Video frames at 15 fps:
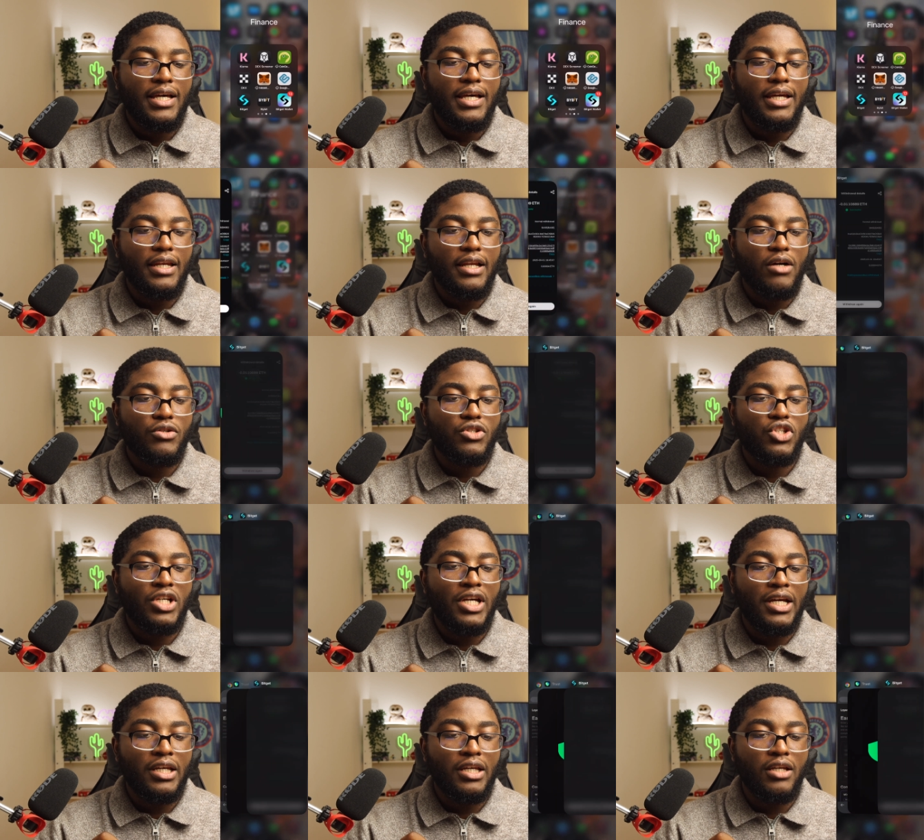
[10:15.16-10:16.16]
and now
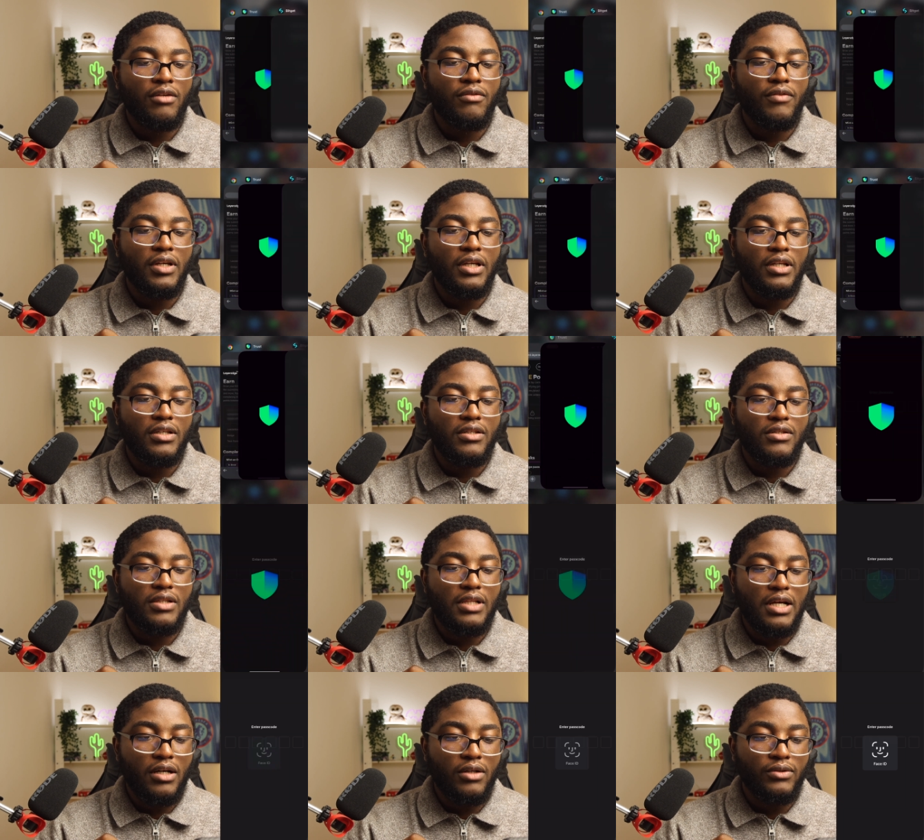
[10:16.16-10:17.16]
check if it is
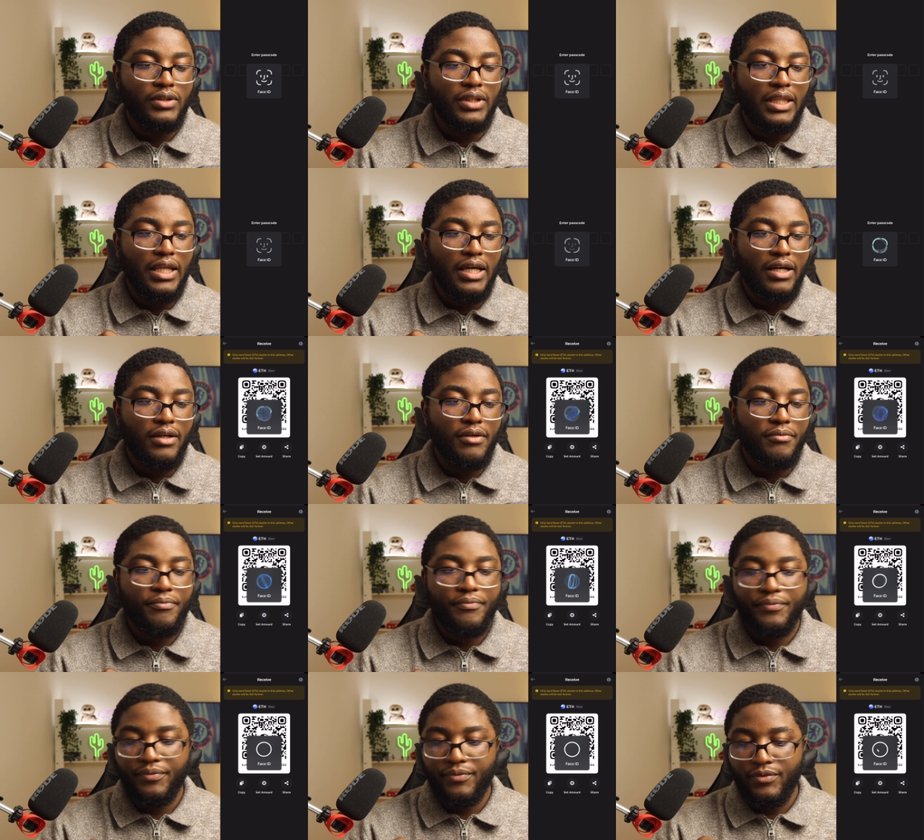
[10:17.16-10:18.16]
now there.
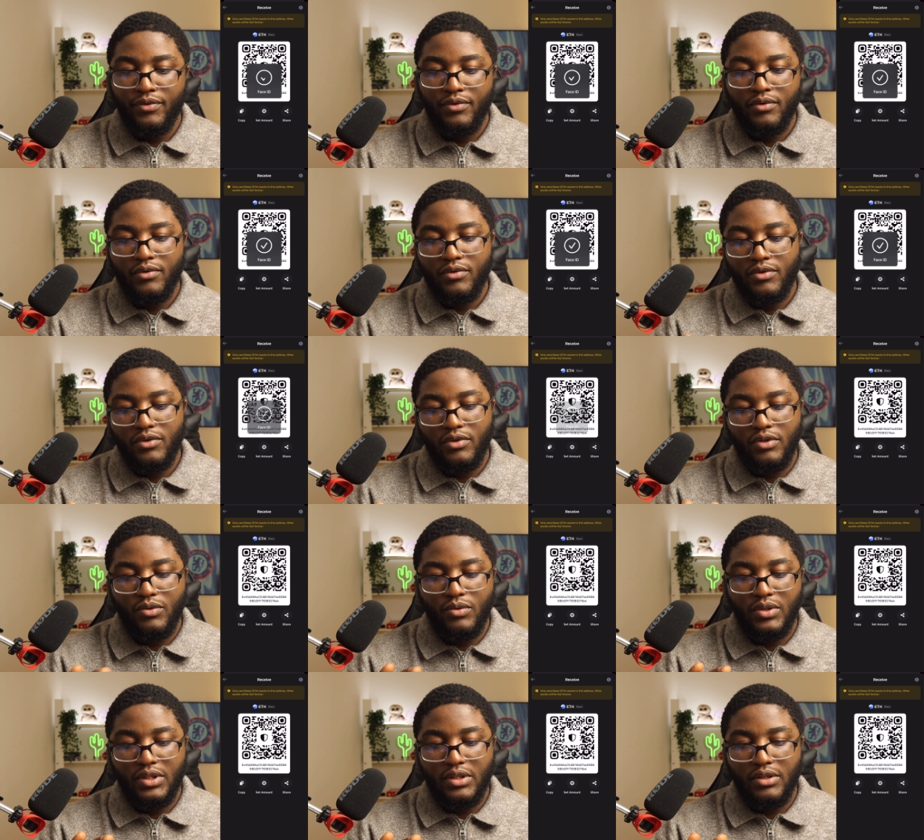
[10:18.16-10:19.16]
So
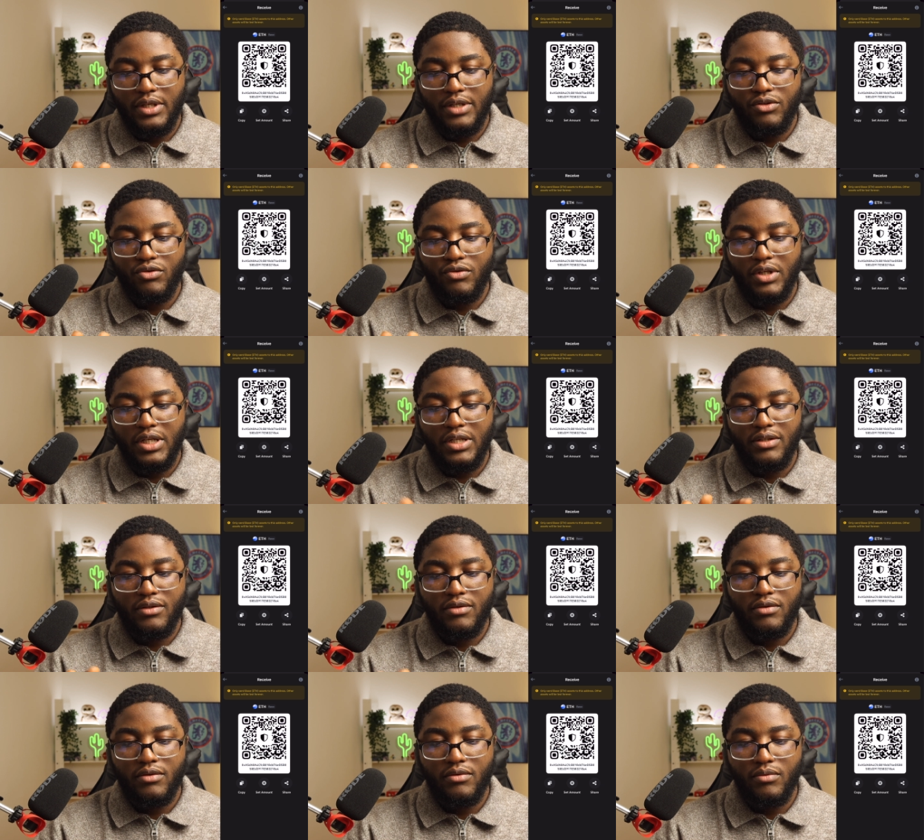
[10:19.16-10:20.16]
this was the
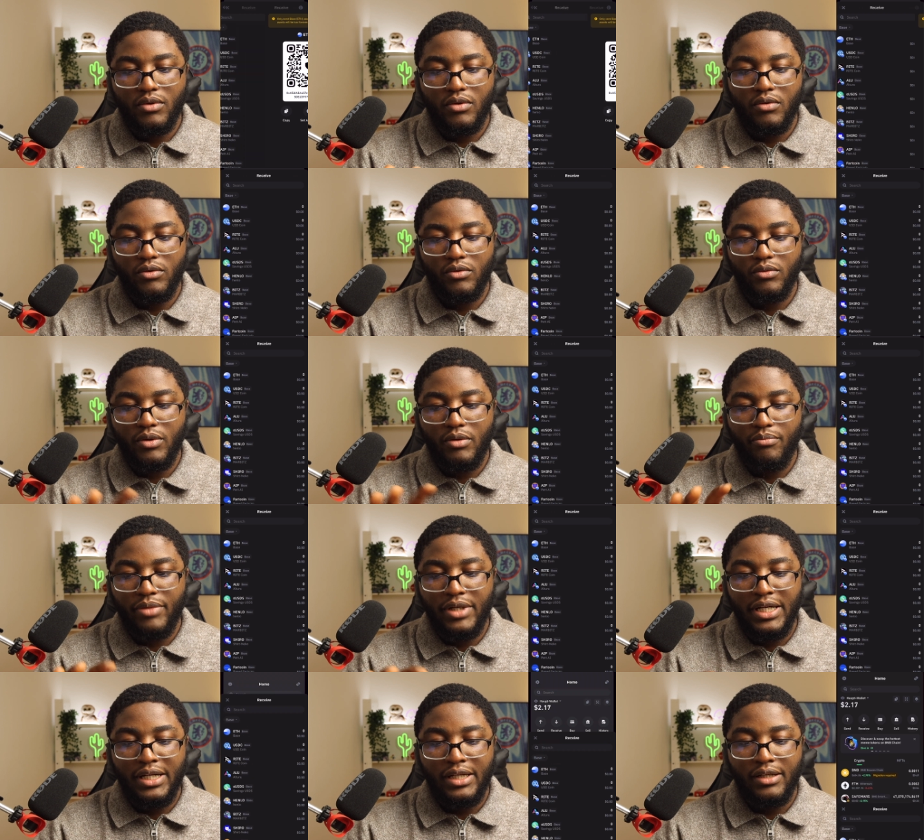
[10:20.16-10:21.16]
address. We go all the way
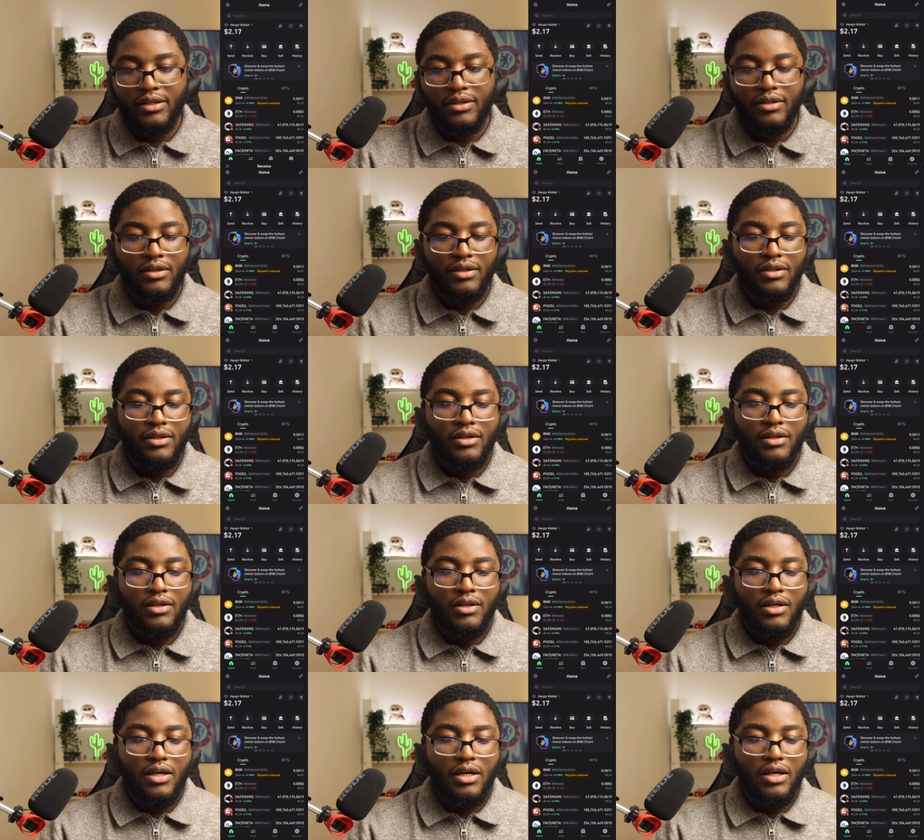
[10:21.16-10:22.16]
back
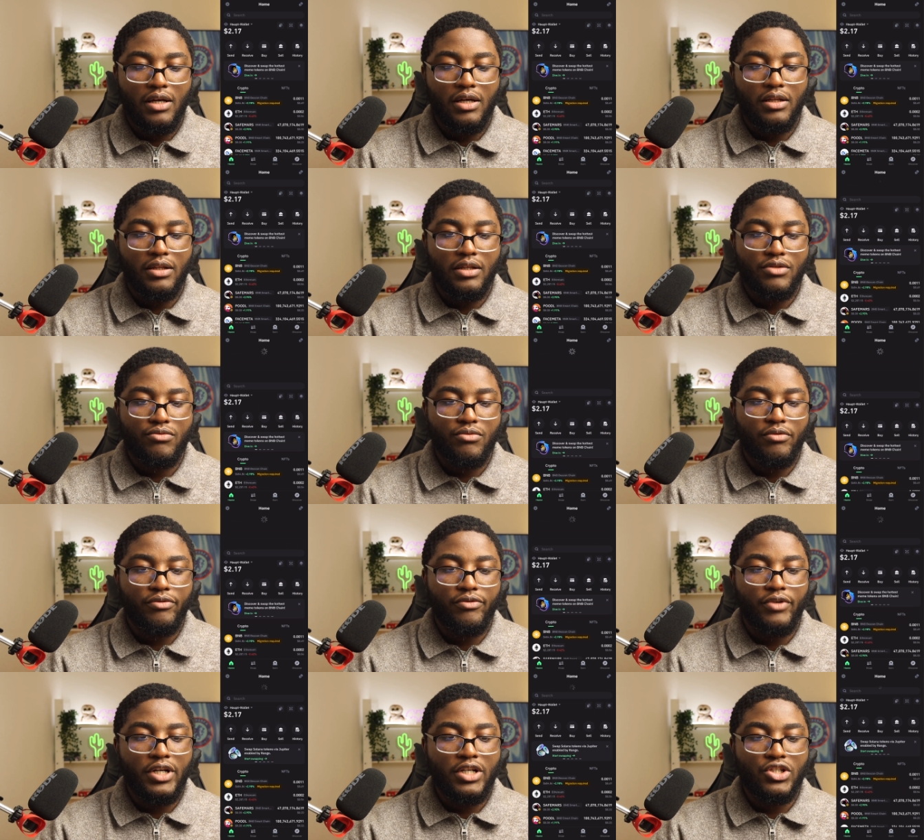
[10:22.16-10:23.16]
and let's
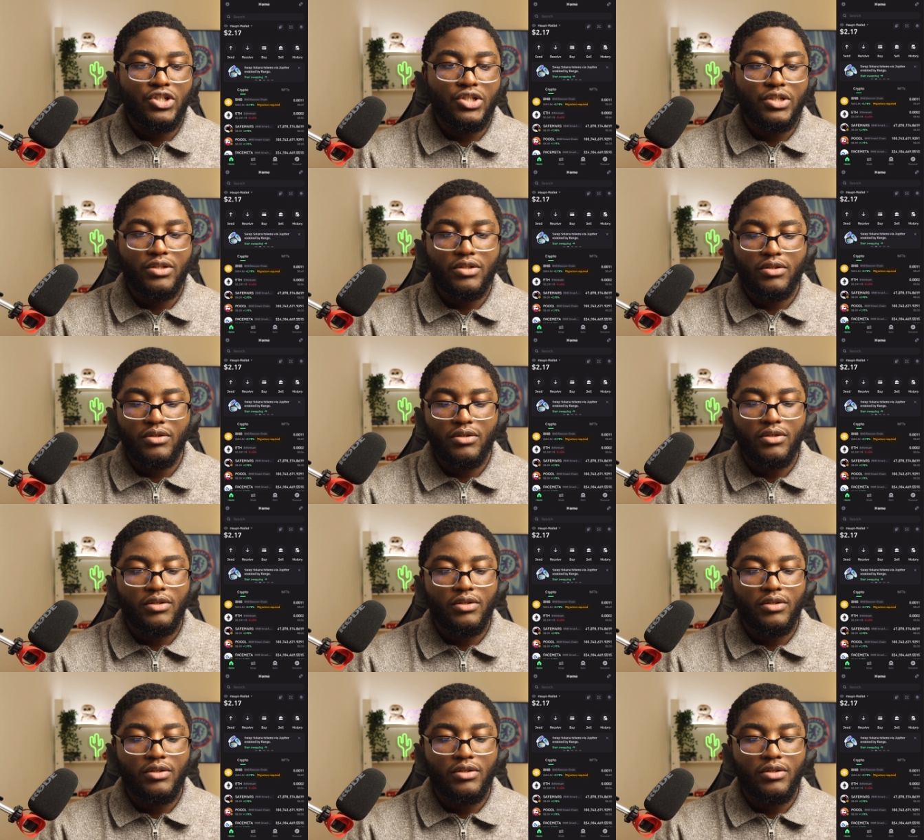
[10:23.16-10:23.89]
refresh.